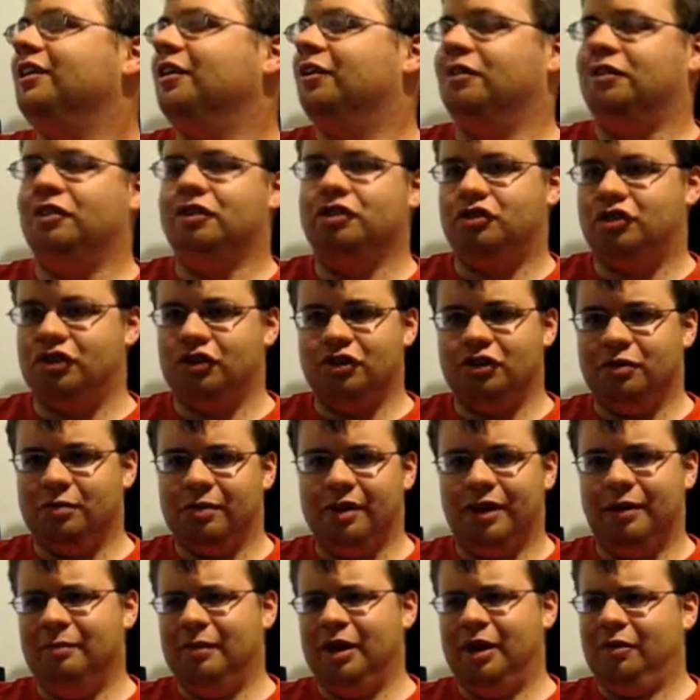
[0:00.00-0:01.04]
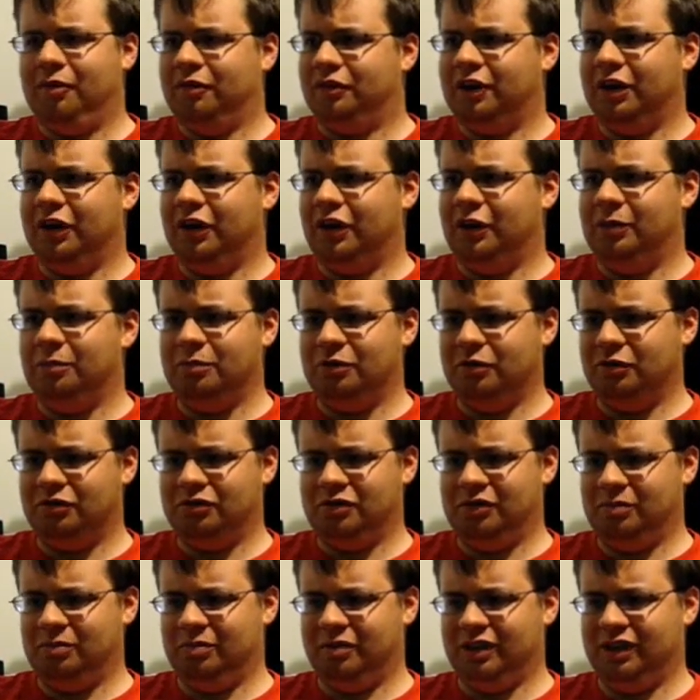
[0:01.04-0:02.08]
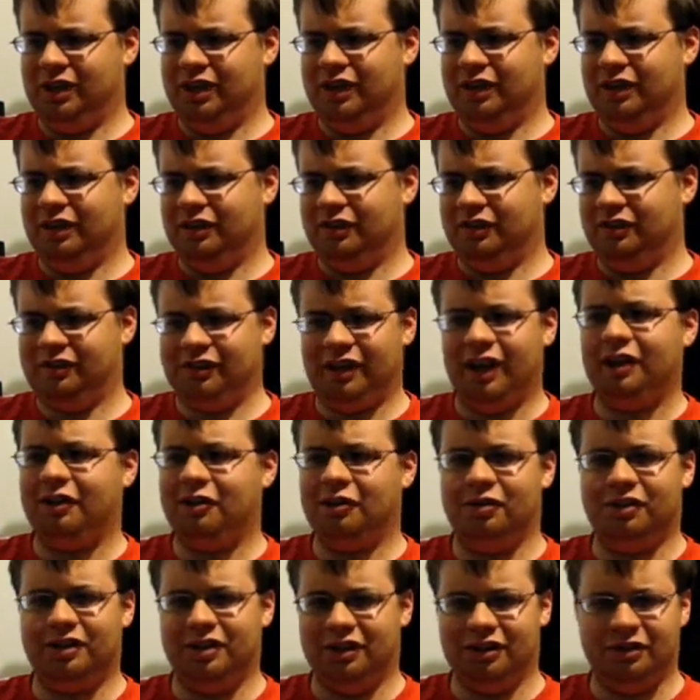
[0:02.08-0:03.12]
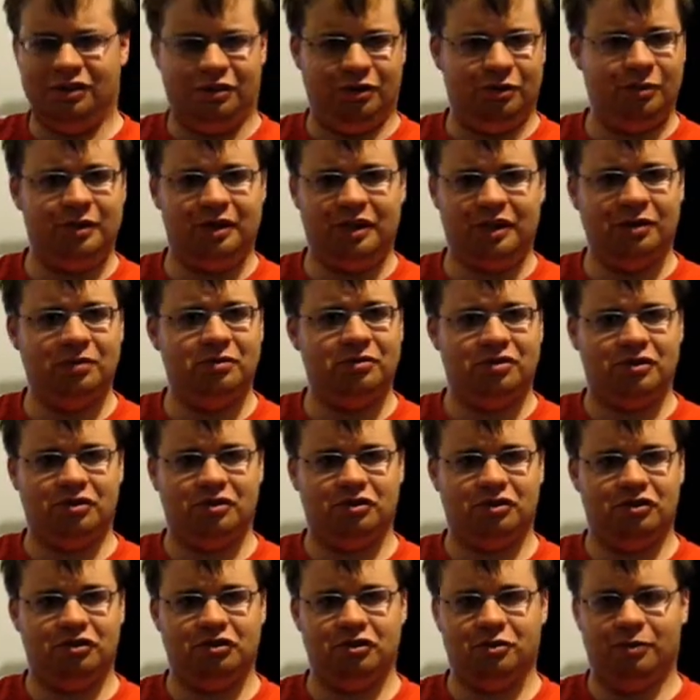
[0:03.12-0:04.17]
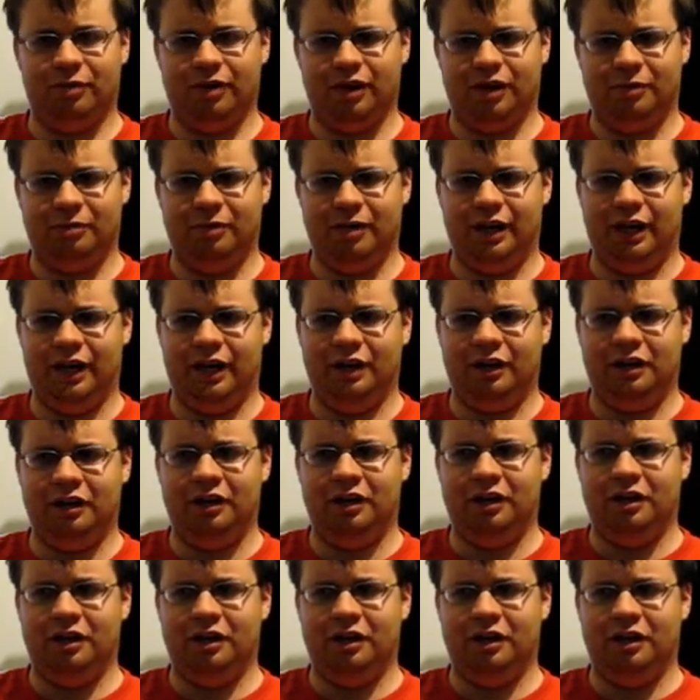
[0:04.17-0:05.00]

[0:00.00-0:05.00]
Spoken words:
the Gingerbread Man with Gary Busey playing a psycho killer who becomes the Gingerbread Man.